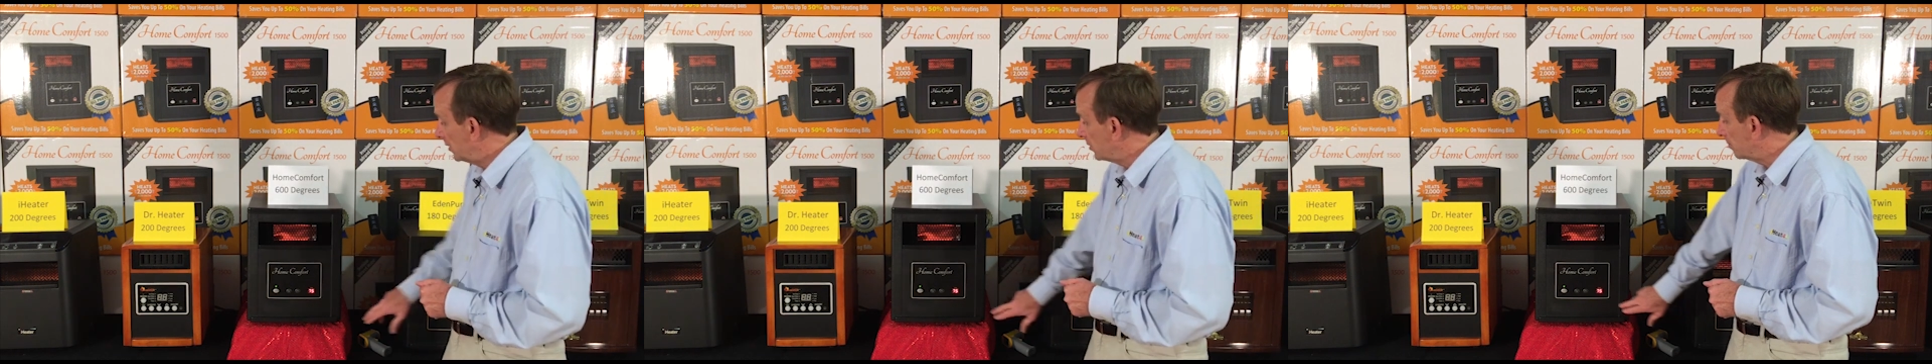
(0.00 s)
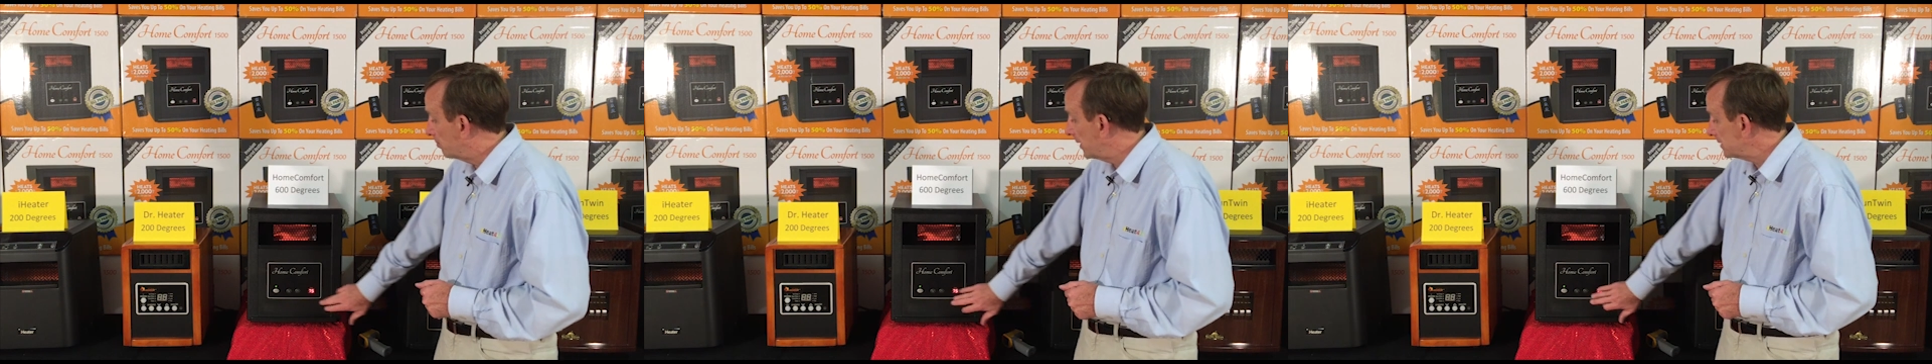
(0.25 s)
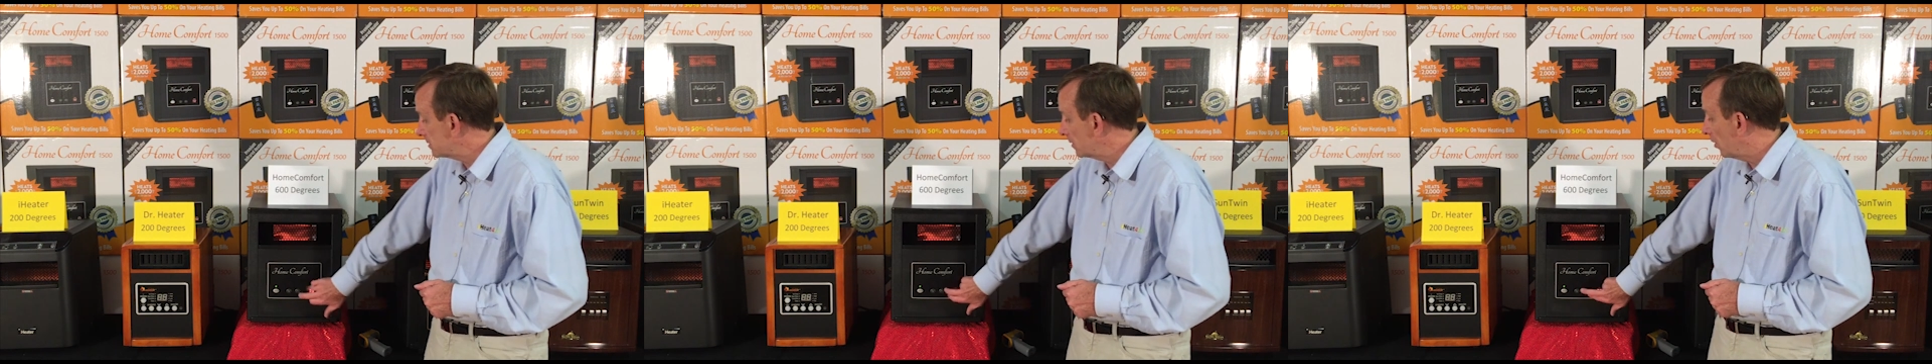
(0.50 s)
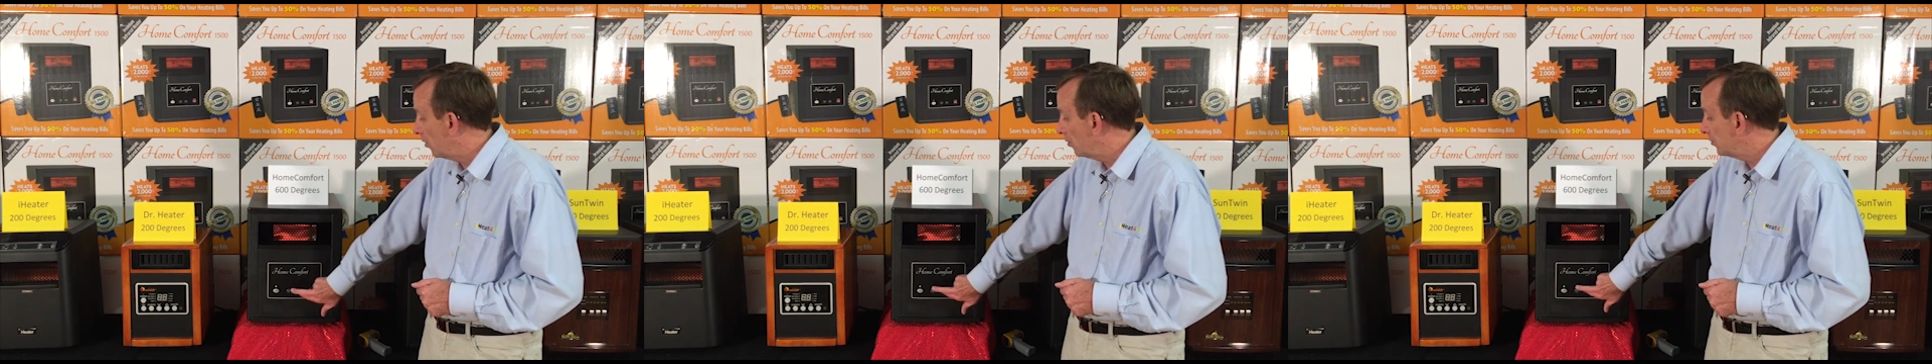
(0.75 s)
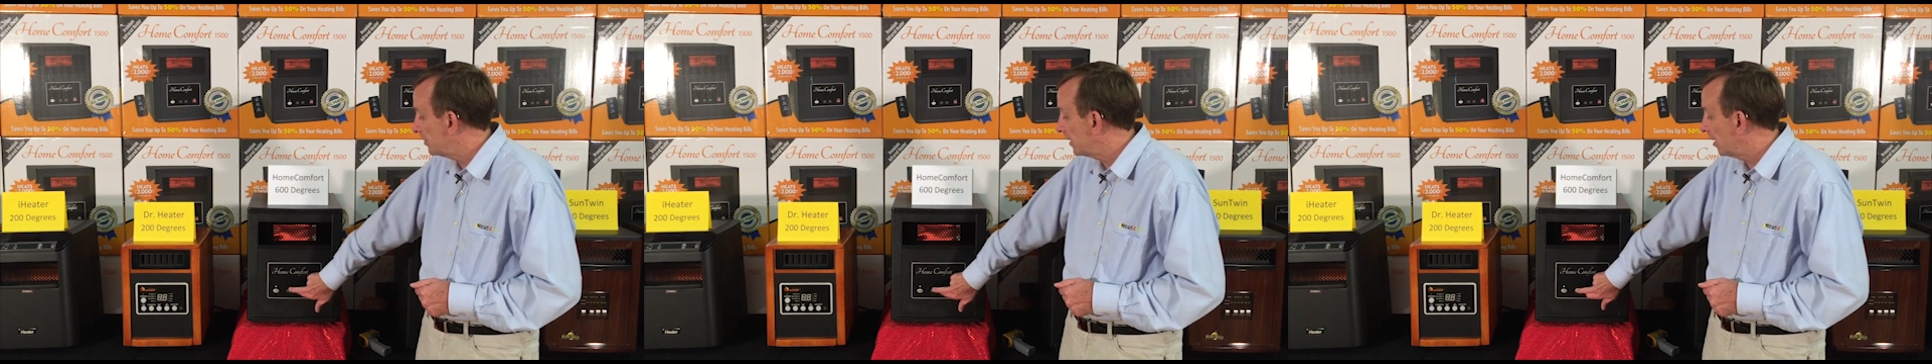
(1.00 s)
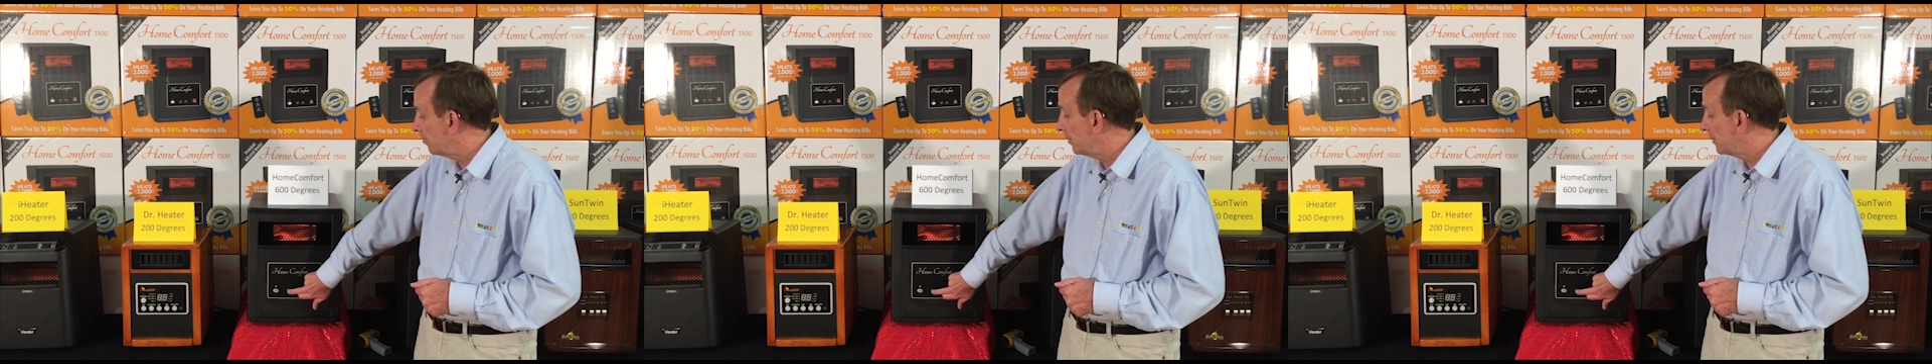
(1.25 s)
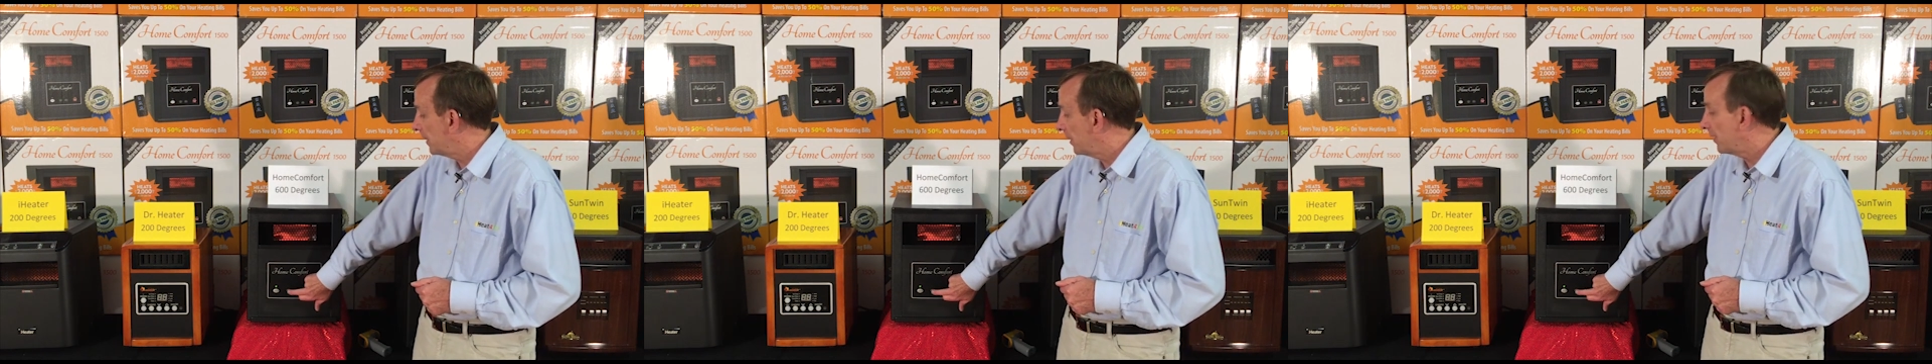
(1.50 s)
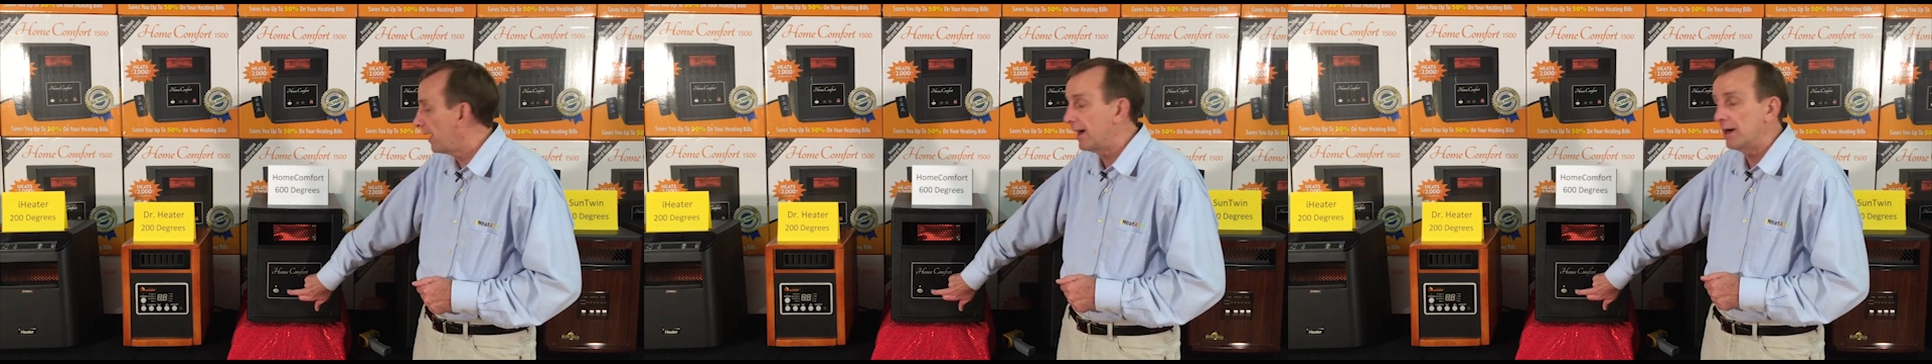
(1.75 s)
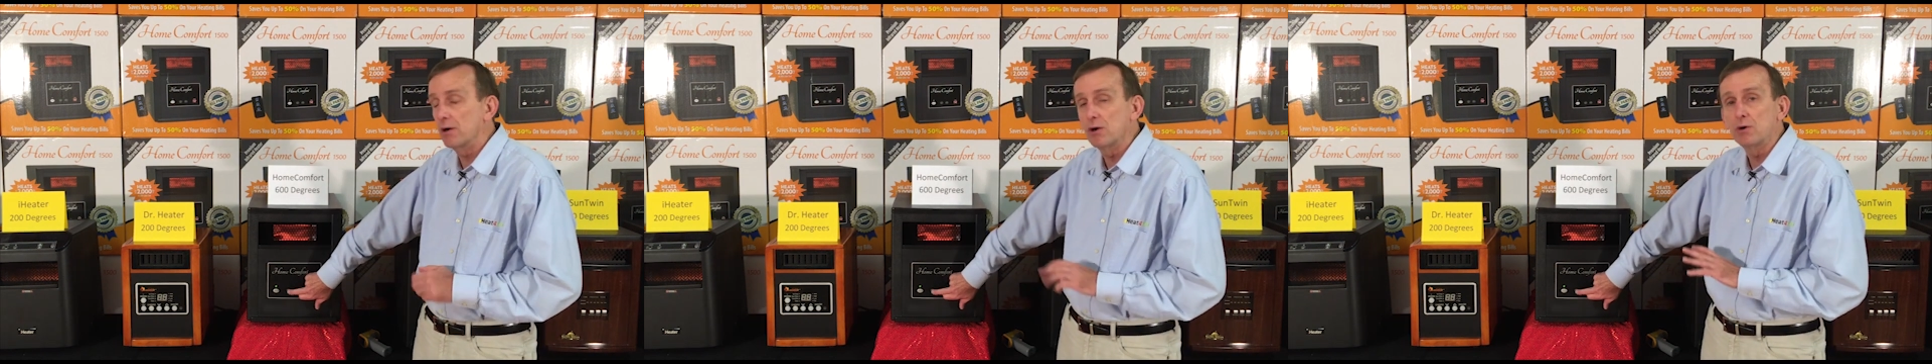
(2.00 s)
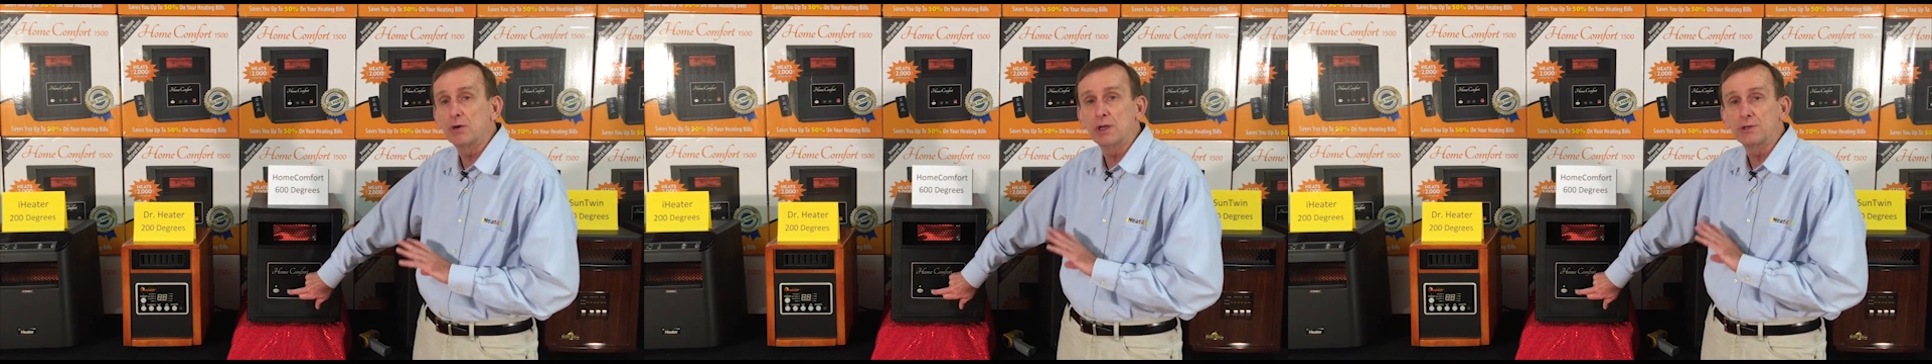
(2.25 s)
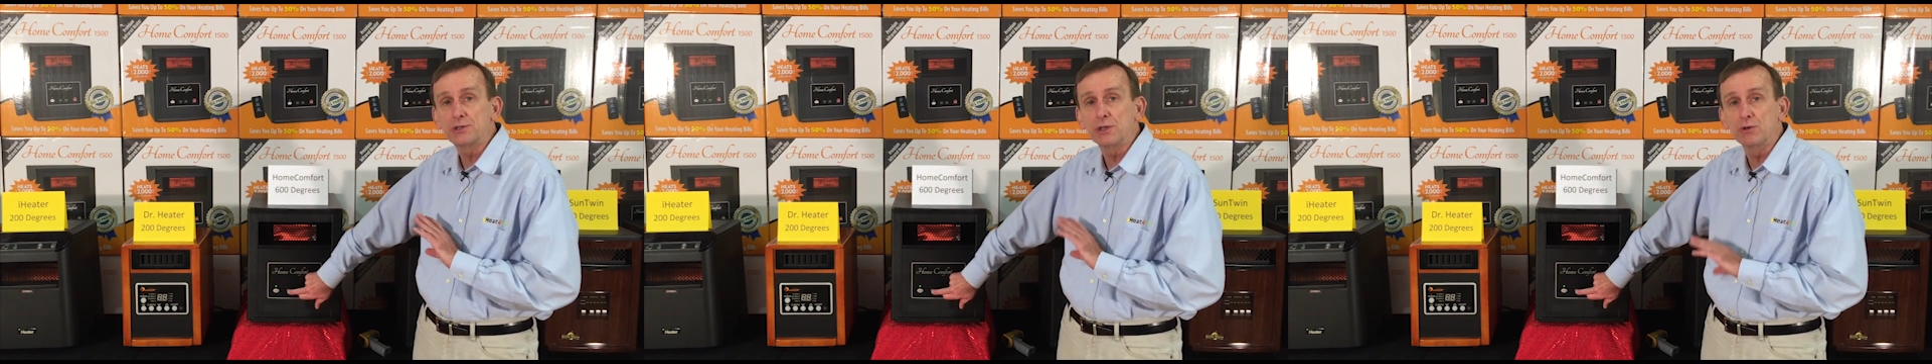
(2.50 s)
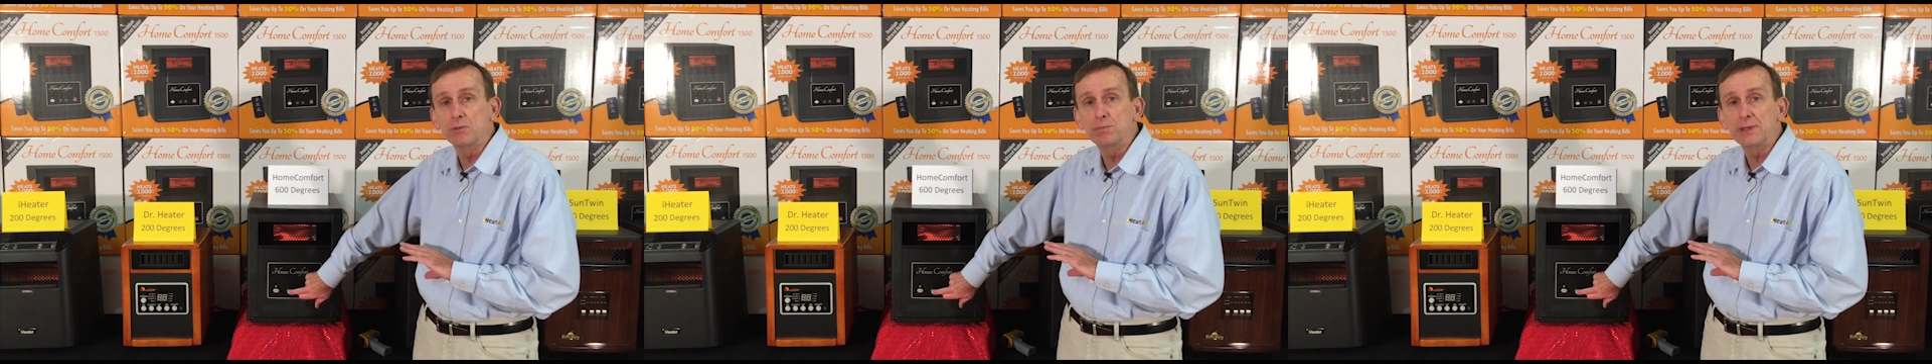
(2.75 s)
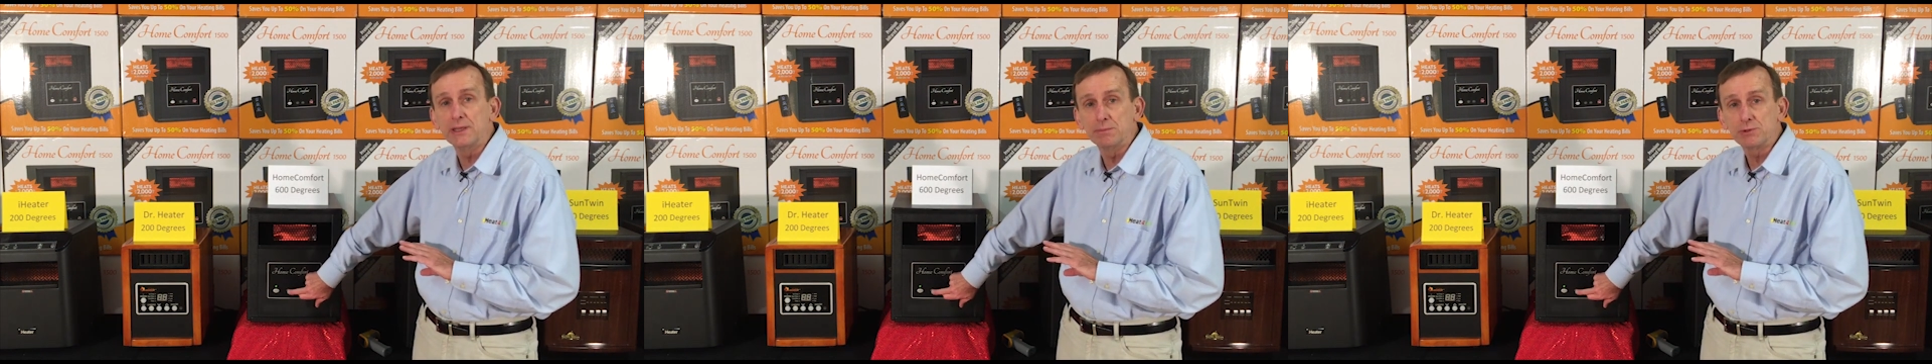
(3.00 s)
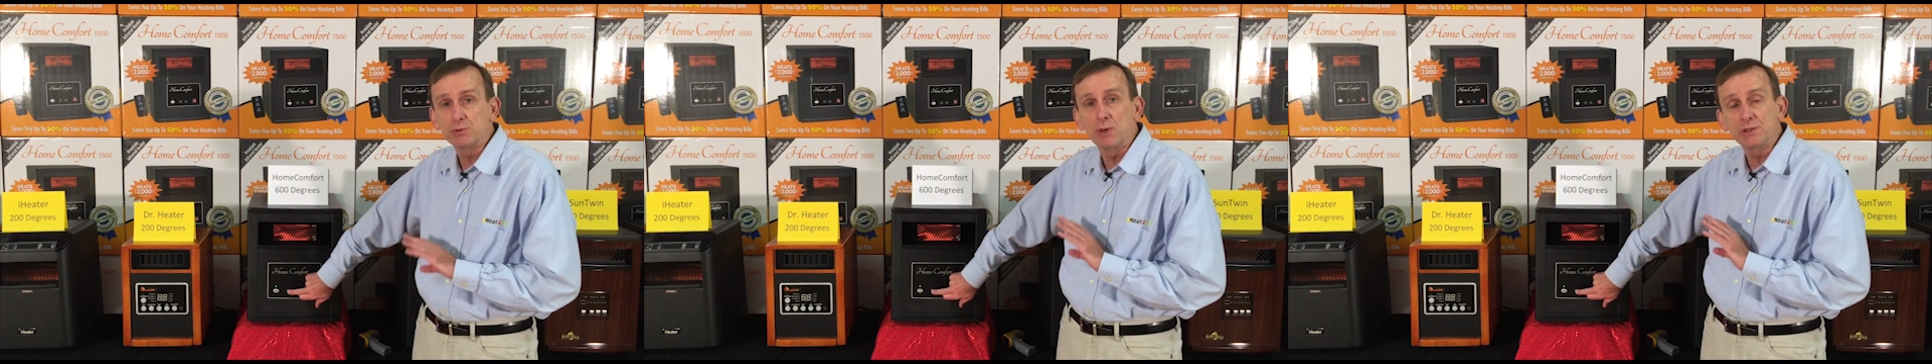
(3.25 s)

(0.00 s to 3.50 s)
You press and hold the up and down arrow until it beeps.